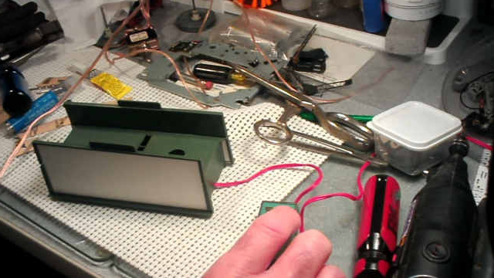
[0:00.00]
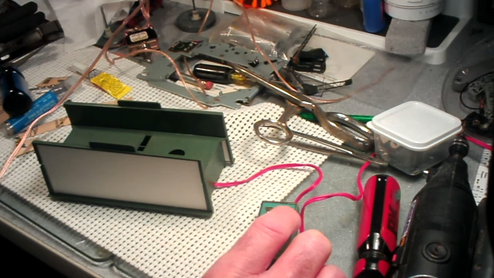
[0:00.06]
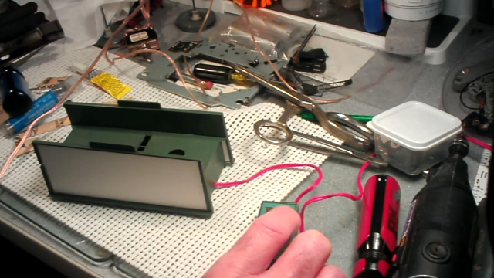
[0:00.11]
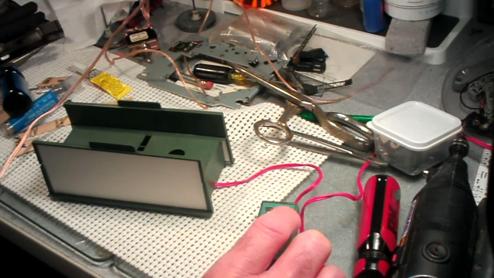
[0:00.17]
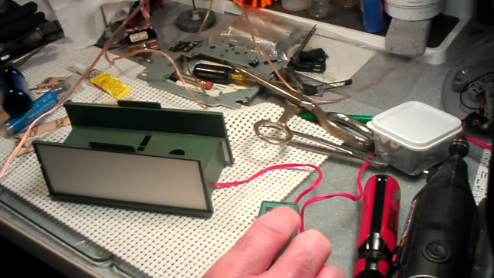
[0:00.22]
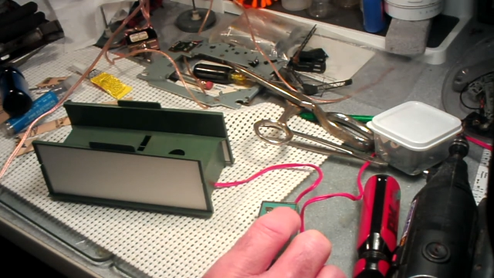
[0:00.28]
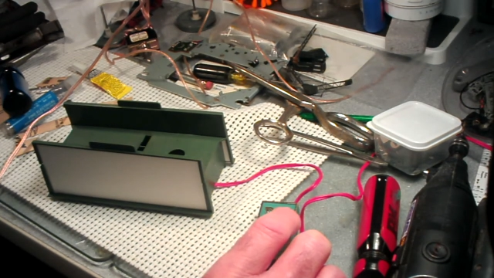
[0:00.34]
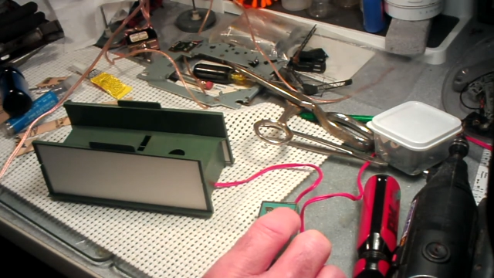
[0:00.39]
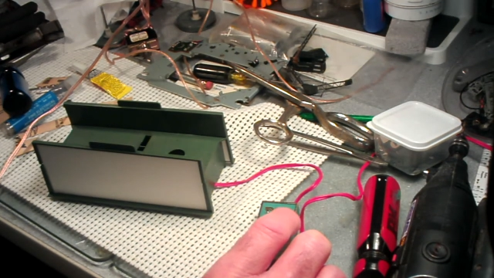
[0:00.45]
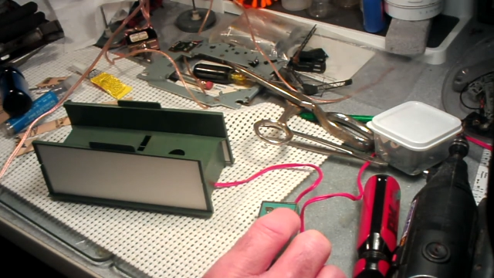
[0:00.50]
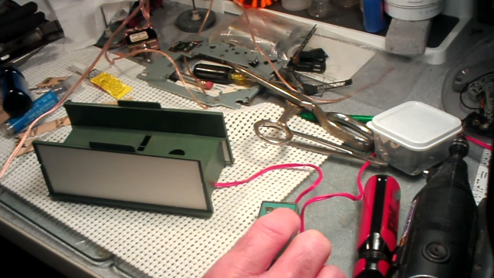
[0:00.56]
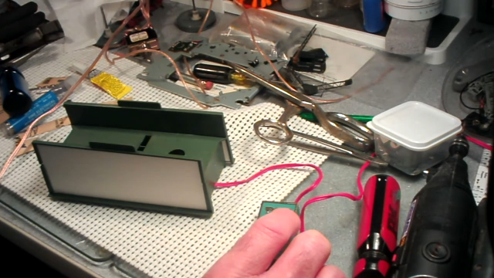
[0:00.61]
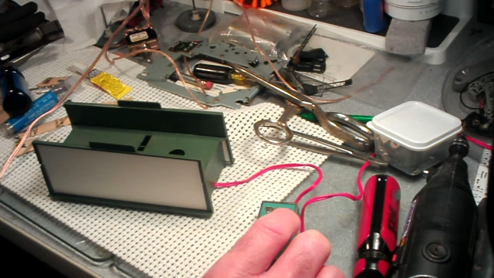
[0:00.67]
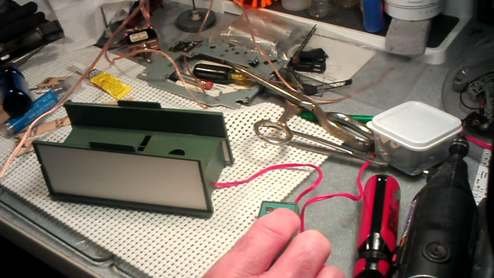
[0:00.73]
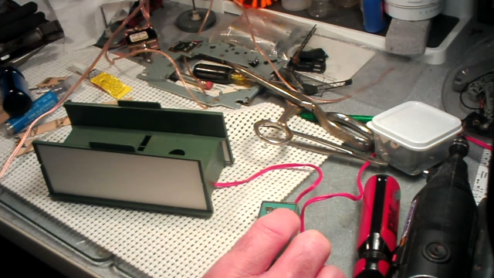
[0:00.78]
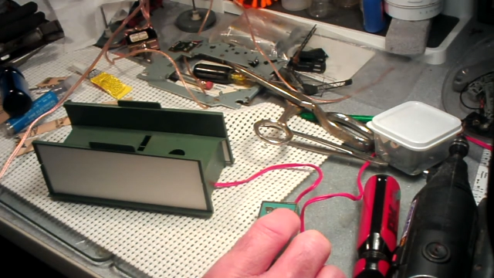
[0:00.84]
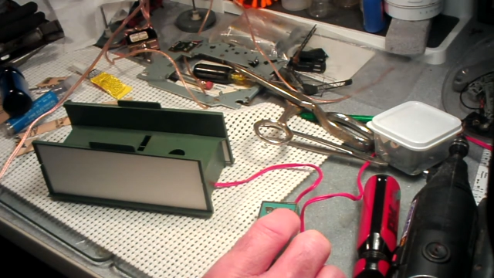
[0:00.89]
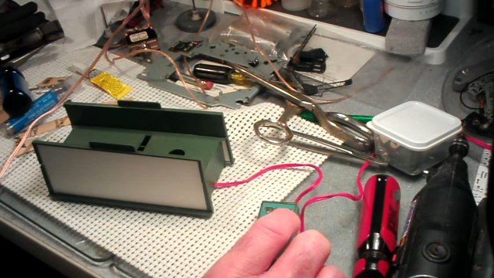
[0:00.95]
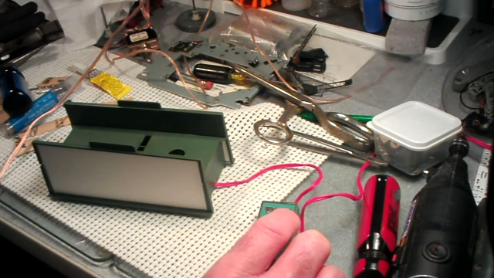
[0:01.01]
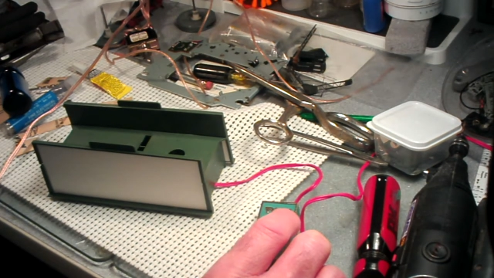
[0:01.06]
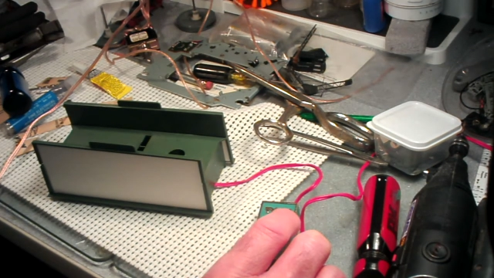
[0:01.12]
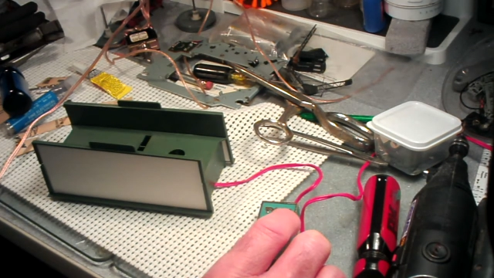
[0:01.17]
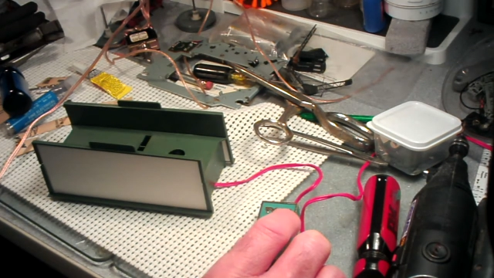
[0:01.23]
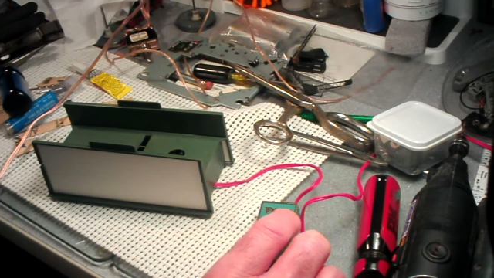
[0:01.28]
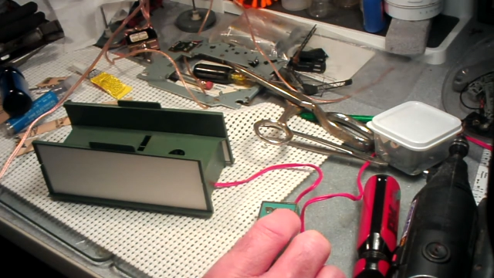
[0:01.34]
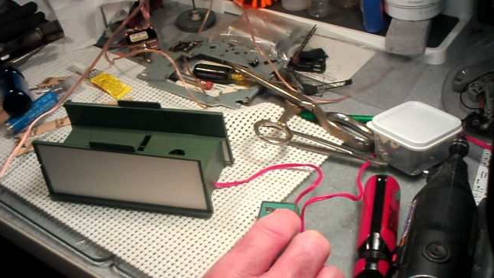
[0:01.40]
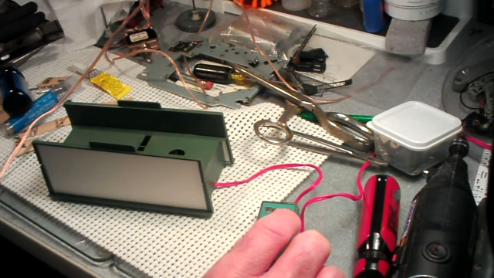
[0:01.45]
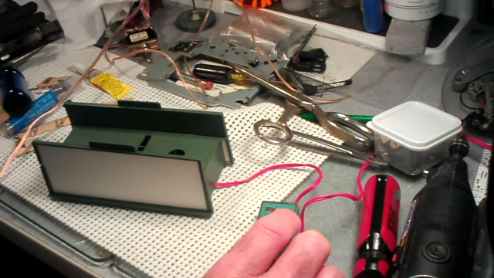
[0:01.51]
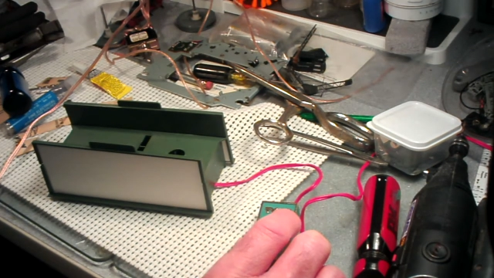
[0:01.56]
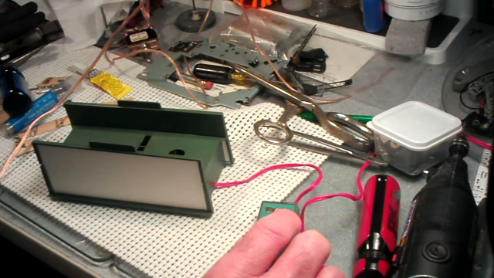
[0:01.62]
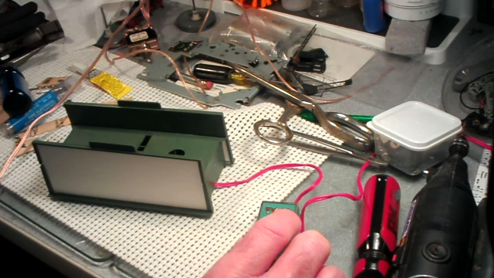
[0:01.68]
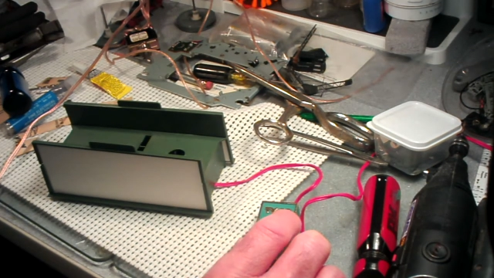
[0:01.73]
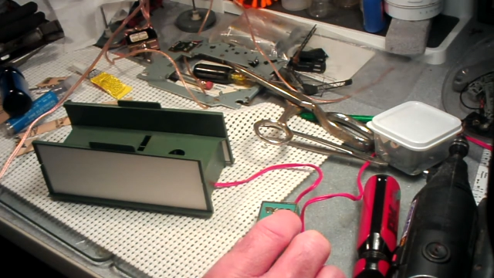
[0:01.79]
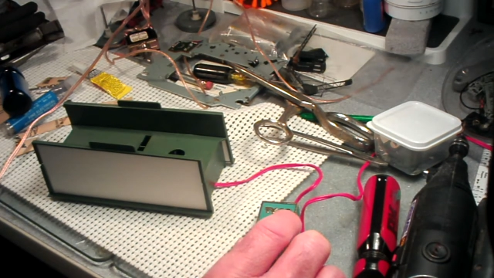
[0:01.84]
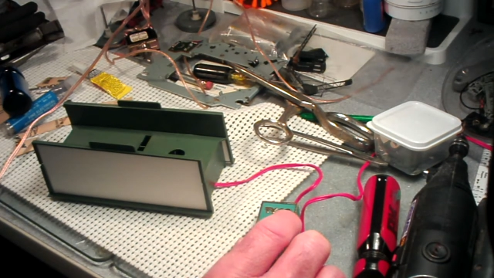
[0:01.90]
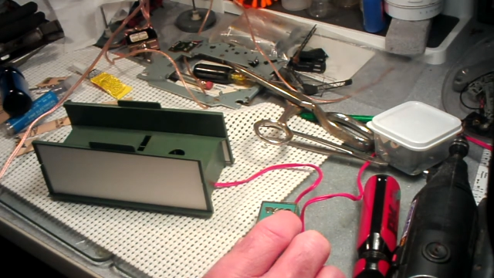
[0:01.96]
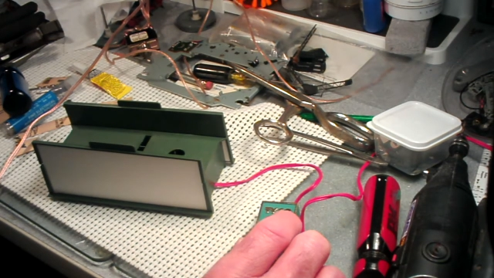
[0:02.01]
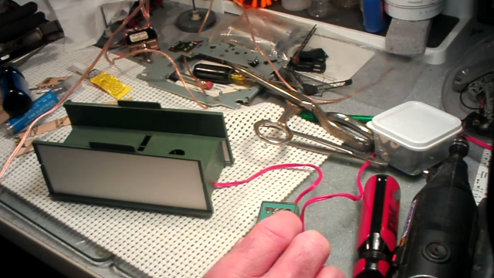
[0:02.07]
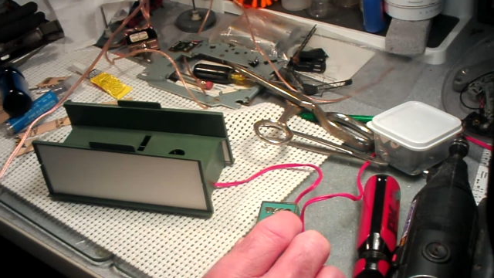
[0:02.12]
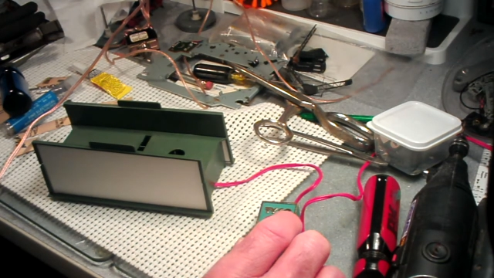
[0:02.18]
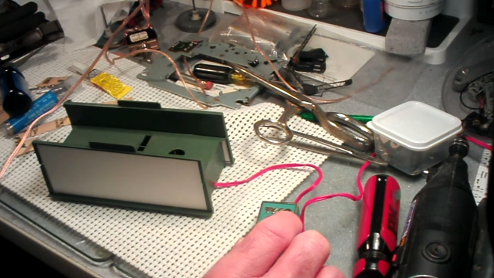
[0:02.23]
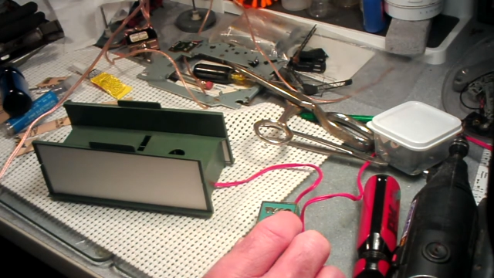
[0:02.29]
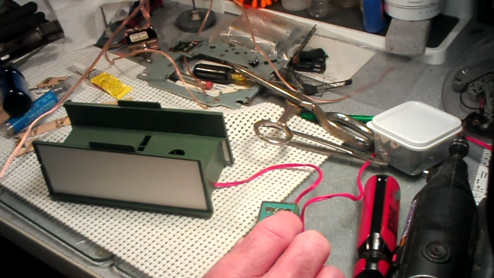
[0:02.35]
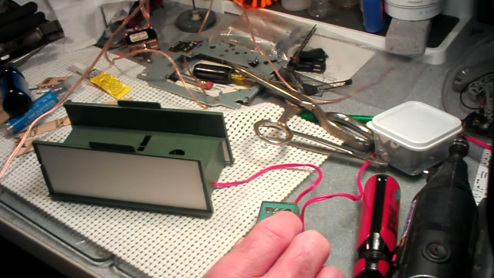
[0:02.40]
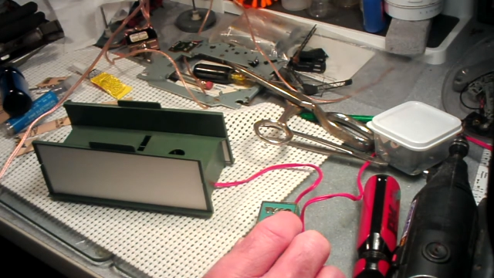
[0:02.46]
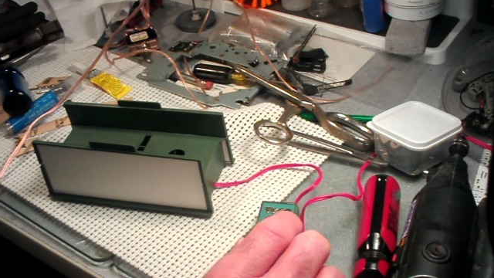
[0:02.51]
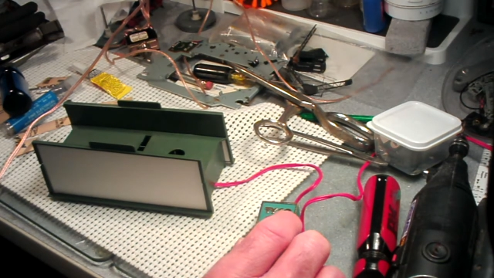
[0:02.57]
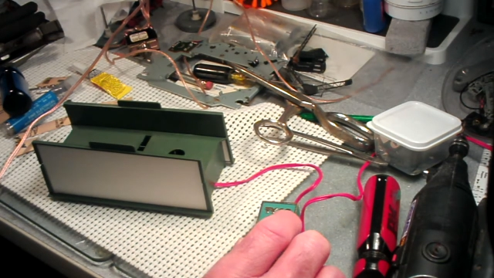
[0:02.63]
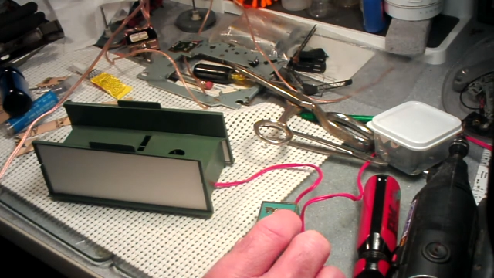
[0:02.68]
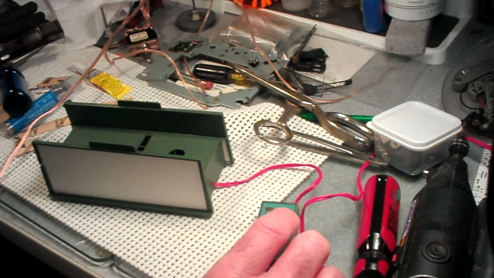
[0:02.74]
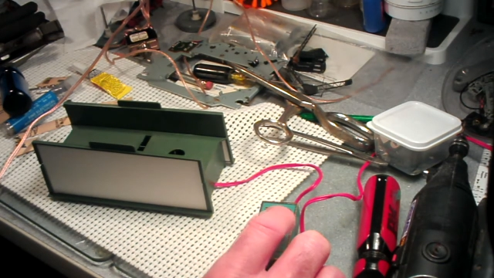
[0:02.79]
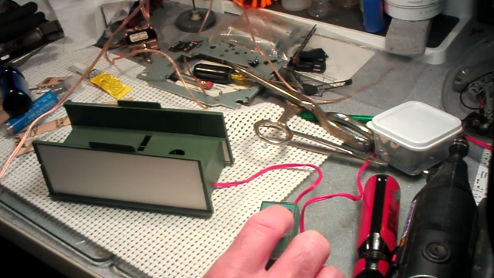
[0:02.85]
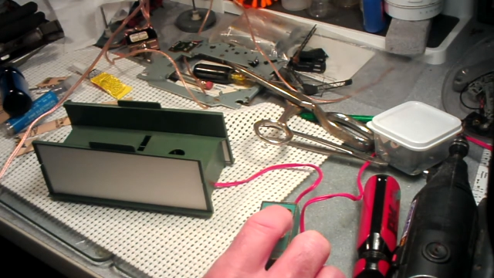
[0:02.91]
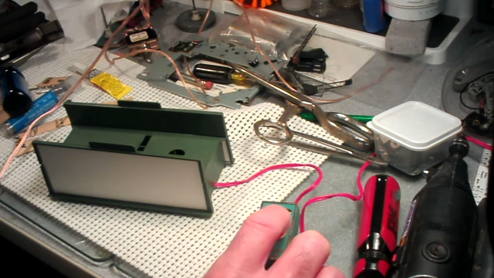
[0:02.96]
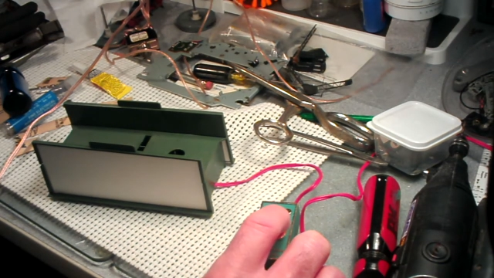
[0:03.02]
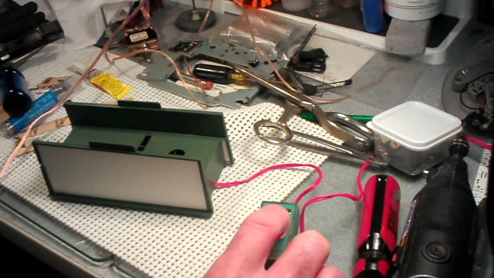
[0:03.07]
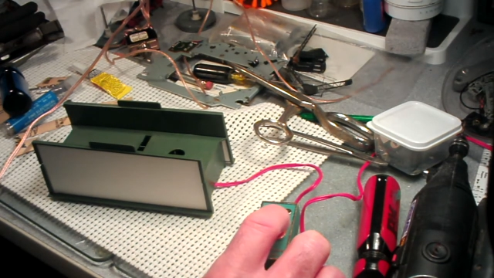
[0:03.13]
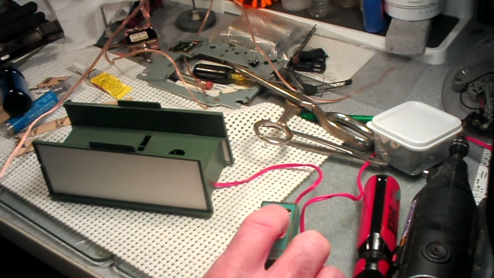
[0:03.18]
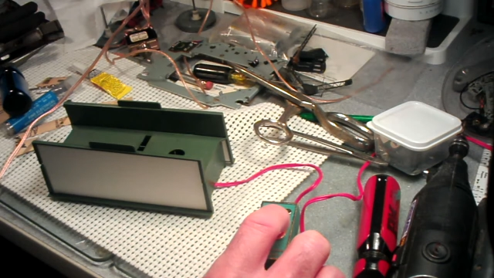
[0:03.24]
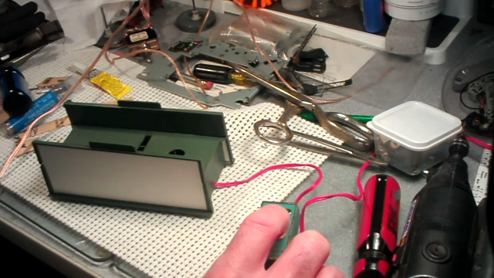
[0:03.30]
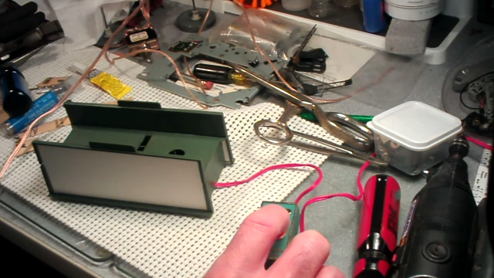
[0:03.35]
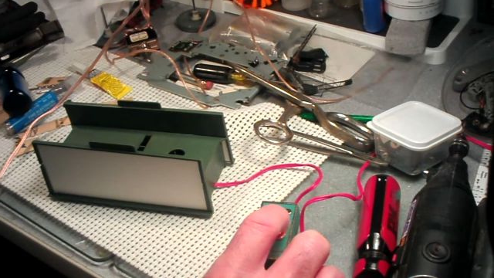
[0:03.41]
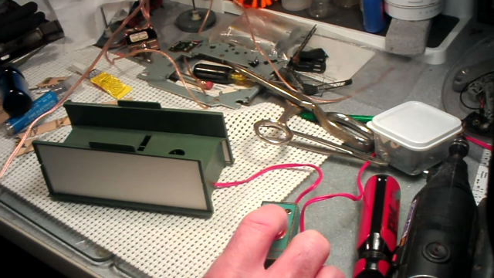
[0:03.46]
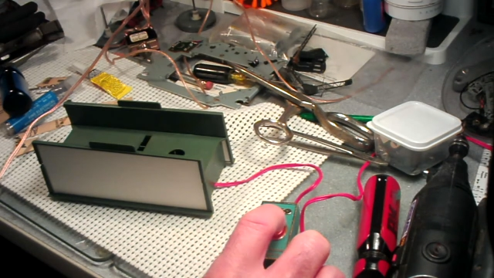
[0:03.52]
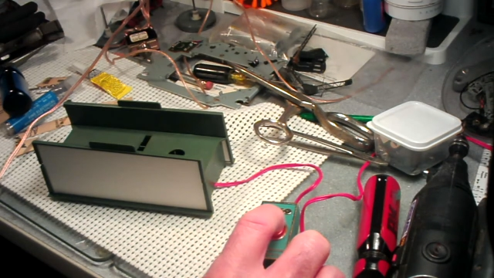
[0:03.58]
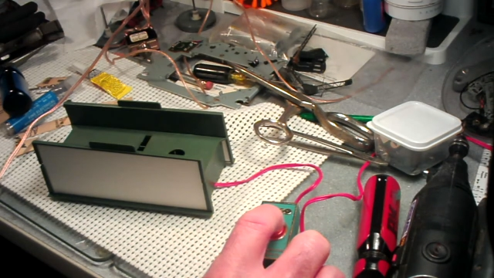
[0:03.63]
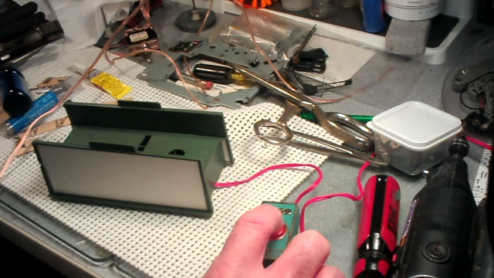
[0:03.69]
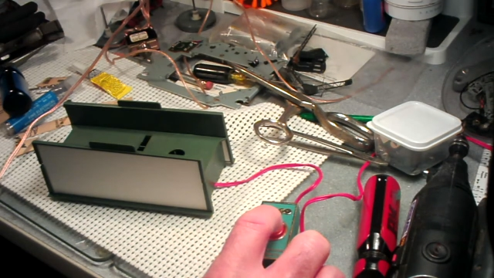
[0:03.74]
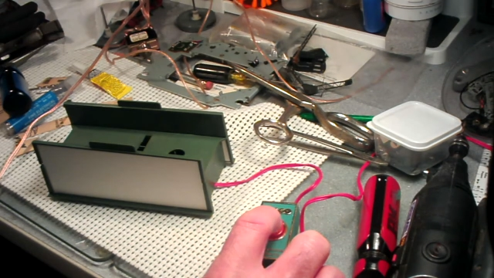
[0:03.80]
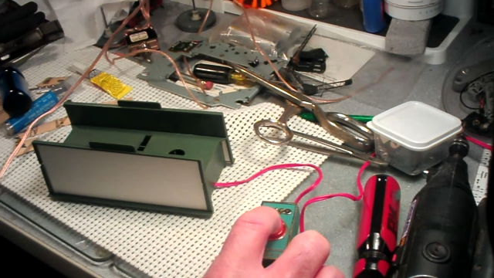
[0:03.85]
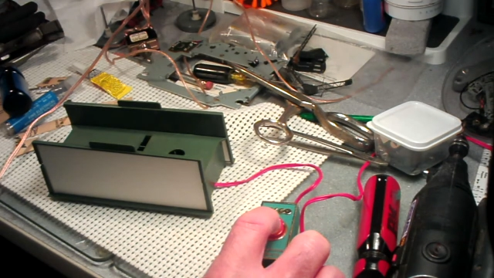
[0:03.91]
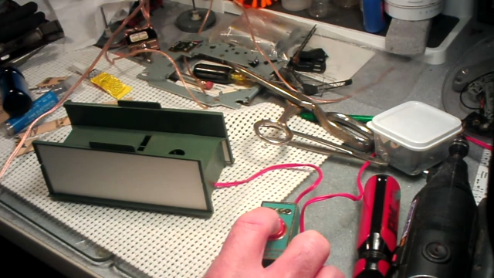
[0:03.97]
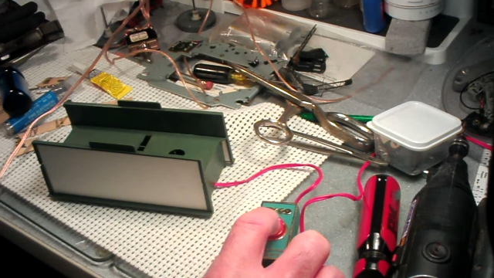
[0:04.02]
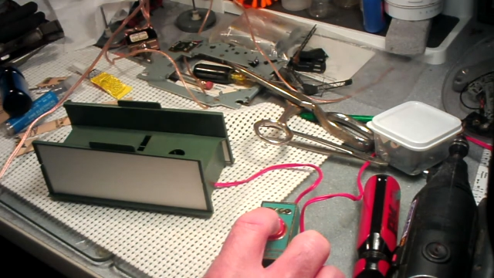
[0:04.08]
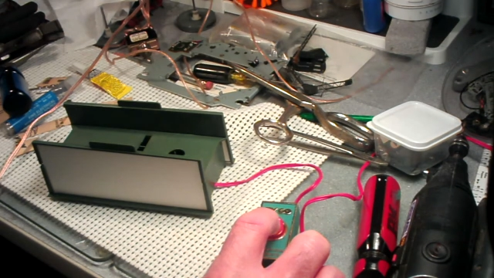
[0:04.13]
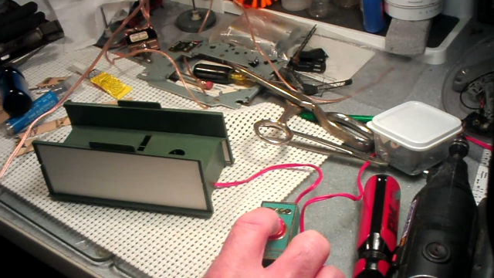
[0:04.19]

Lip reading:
No face is visible, so there are no lips to read.